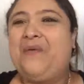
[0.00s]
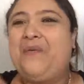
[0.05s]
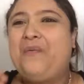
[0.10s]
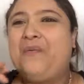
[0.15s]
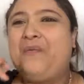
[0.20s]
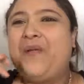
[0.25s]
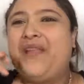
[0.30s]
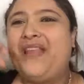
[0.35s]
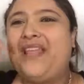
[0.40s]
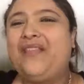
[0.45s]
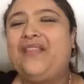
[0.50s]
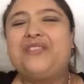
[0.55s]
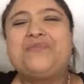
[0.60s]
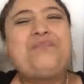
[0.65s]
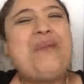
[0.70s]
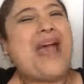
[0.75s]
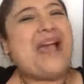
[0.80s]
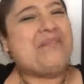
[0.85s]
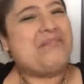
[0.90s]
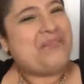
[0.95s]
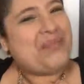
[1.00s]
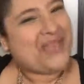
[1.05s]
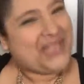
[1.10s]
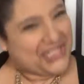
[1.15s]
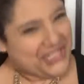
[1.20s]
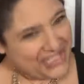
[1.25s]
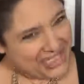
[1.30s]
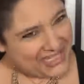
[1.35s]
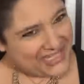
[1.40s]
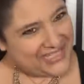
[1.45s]
We need those bad
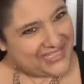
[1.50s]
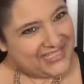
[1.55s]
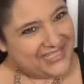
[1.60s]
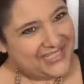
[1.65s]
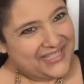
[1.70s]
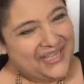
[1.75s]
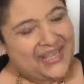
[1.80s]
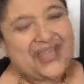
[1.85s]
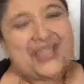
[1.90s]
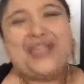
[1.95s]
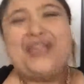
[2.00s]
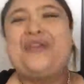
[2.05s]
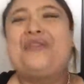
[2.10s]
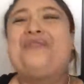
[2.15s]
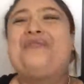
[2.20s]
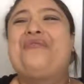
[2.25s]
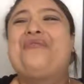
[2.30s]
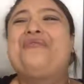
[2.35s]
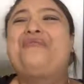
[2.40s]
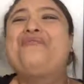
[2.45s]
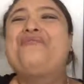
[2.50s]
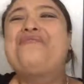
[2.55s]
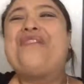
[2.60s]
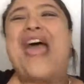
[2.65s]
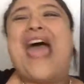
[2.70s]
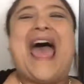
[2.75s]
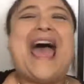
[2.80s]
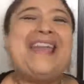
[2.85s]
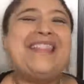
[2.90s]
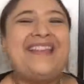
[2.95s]
pitches, we
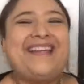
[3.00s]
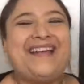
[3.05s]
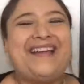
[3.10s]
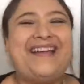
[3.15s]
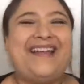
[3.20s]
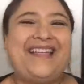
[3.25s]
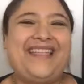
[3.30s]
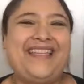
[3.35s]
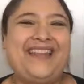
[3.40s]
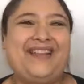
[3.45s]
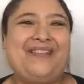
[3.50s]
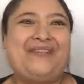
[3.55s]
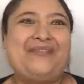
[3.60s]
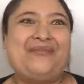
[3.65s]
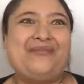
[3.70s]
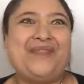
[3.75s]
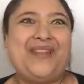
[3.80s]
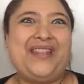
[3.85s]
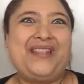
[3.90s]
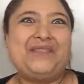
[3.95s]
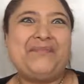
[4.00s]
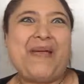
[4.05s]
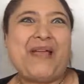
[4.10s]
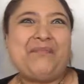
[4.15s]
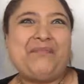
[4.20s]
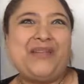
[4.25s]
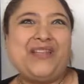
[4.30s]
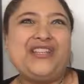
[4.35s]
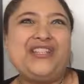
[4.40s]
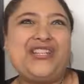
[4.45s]
need those bad
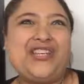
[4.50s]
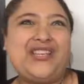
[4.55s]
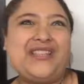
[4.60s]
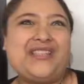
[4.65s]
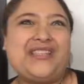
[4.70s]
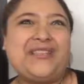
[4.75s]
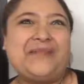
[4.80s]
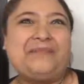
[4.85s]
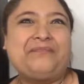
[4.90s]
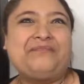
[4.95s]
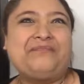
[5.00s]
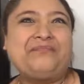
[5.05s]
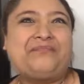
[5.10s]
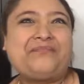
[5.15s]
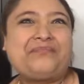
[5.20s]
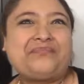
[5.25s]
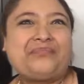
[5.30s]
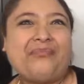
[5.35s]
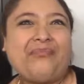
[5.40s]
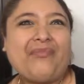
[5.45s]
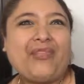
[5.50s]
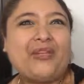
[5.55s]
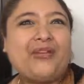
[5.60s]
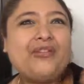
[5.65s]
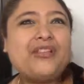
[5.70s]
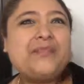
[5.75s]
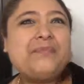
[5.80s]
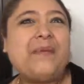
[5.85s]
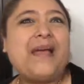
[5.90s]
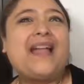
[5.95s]
pitches,
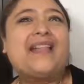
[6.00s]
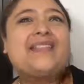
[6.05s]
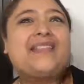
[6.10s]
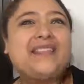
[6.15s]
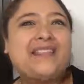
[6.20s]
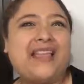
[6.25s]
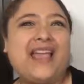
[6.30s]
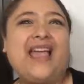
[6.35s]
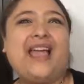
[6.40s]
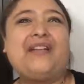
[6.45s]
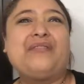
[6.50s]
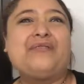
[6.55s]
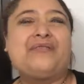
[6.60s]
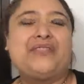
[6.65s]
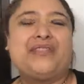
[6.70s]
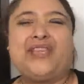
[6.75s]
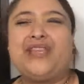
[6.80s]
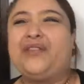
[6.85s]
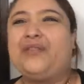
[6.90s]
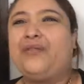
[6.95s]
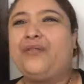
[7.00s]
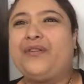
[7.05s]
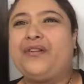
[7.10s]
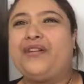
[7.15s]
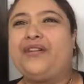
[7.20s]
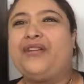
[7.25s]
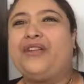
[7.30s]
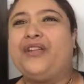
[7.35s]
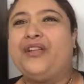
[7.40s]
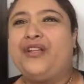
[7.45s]
those bad sounds in
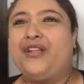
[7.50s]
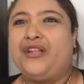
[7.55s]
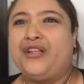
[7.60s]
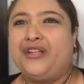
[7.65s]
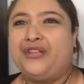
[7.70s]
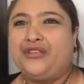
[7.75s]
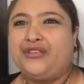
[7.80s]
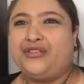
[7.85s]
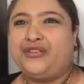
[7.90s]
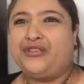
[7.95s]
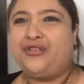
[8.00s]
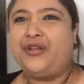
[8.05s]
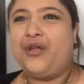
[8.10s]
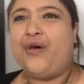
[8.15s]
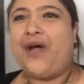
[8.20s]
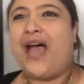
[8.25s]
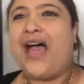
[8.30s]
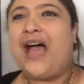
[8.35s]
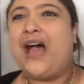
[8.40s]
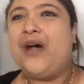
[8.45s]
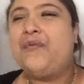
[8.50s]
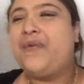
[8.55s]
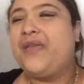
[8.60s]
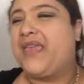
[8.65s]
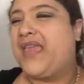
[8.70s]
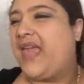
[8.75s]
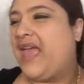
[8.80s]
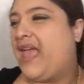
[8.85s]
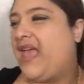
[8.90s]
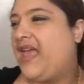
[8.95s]
order to know how we
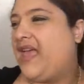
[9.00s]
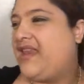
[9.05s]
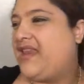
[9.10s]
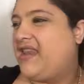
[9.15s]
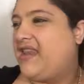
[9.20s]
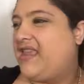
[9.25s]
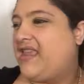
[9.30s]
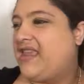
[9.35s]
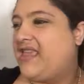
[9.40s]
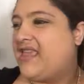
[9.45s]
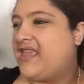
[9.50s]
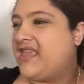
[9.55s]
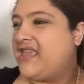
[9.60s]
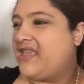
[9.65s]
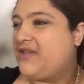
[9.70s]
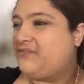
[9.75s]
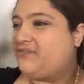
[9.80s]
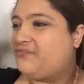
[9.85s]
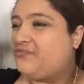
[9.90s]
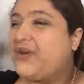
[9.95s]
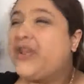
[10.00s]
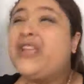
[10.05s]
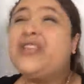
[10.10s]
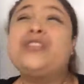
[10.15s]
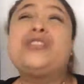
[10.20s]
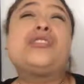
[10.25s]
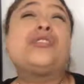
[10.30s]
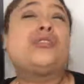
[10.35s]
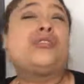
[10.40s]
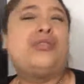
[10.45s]
can
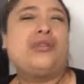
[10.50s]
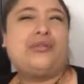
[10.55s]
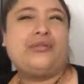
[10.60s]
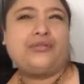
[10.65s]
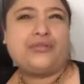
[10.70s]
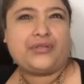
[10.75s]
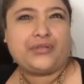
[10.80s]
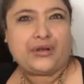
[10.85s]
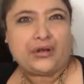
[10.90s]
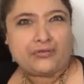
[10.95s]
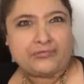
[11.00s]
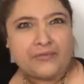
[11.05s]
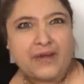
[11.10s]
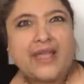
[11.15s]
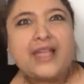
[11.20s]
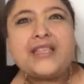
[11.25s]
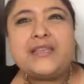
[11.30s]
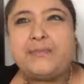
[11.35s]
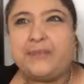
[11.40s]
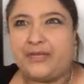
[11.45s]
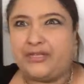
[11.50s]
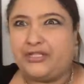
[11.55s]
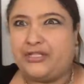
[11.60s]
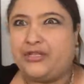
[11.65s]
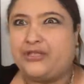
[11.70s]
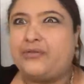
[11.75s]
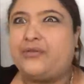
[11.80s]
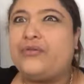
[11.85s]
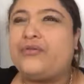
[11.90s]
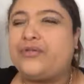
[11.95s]
reach those correct
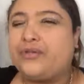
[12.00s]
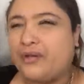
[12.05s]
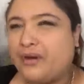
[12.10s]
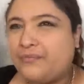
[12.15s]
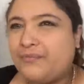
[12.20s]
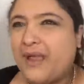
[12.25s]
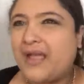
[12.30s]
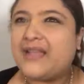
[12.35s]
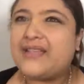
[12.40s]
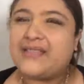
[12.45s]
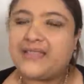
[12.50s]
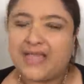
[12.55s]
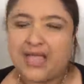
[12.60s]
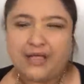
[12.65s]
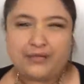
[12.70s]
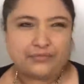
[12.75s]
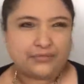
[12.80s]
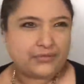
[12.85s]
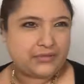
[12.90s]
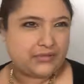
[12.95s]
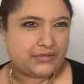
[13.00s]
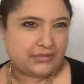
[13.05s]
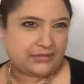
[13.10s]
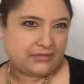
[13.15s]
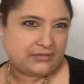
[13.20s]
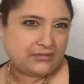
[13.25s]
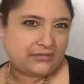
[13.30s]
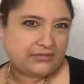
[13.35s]
pitches or those correct sounds.